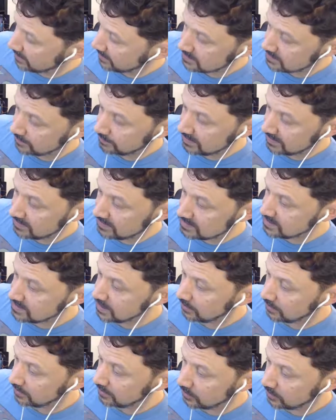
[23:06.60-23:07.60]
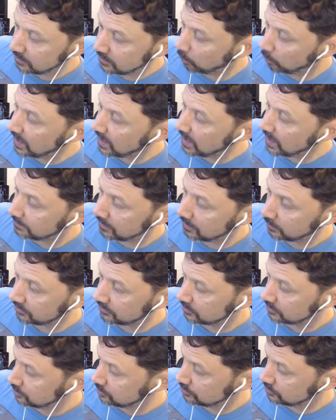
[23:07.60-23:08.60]
the bestiary quite a bit with
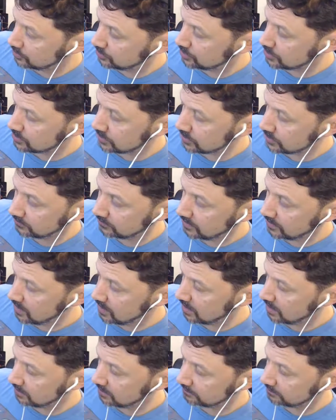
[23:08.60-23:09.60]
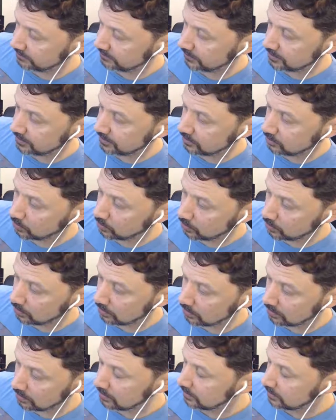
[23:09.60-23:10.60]
a, just a ton of very
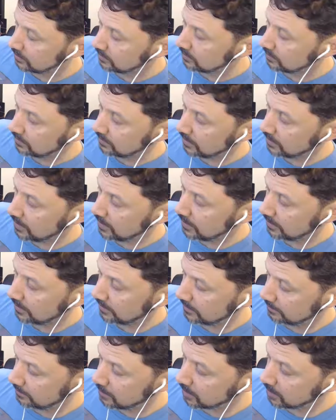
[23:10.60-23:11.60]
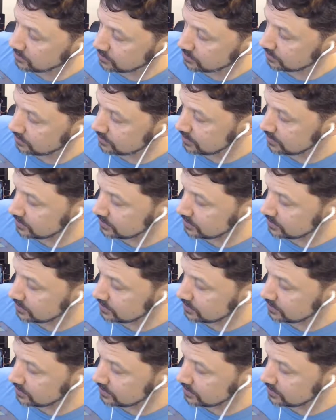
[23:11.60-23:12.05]
cool uh, monsters,